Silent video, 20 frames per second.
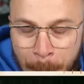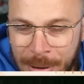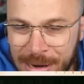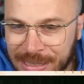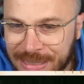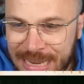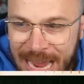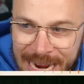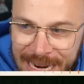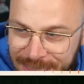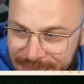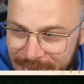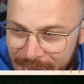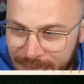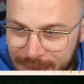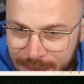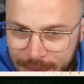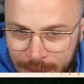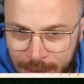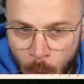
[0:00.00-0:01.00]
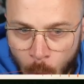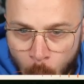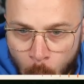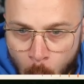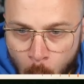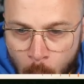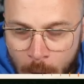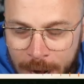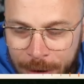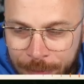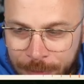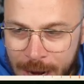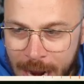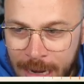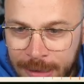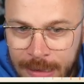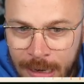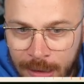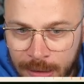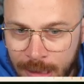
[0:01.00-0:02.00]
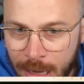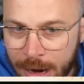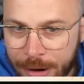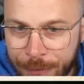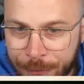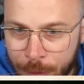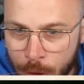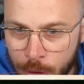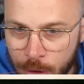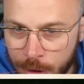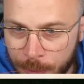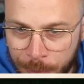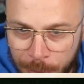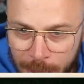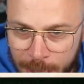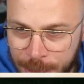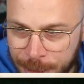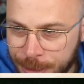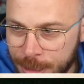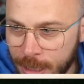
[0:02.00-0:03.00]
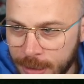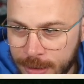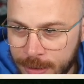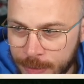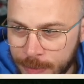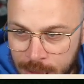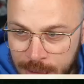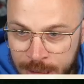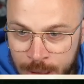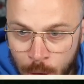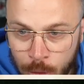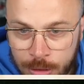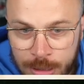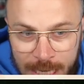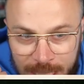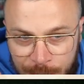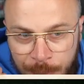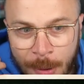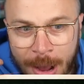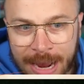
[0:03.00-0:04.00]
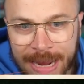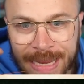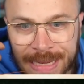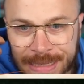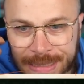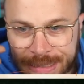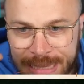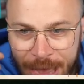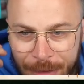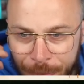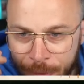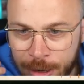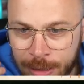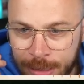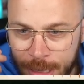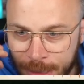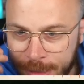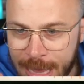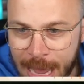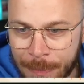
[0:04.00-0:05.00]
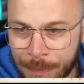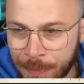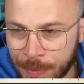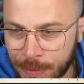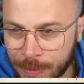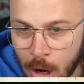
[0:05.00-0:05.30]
Besides that, we've got a lot of fodder players, chat. So this pack is definitely a dub.